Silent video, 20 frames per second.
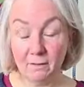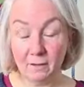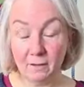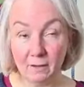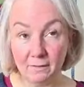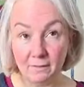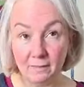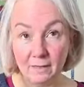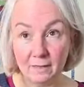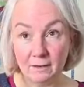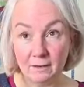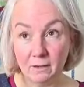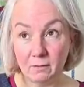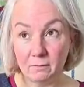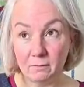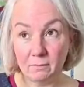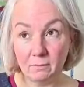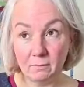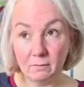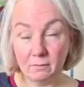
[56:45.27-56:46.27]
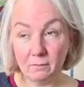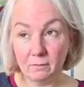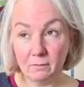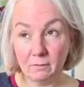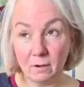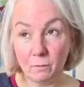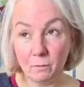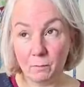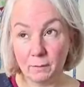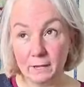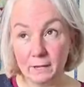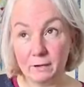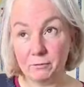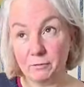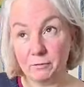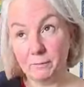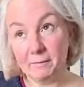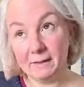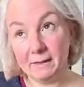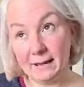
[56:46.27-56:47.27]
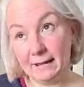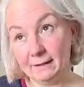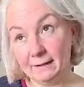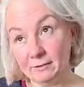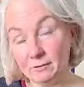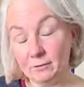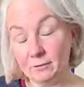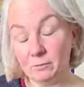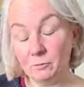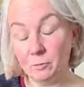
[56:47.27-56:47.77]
And then a week from that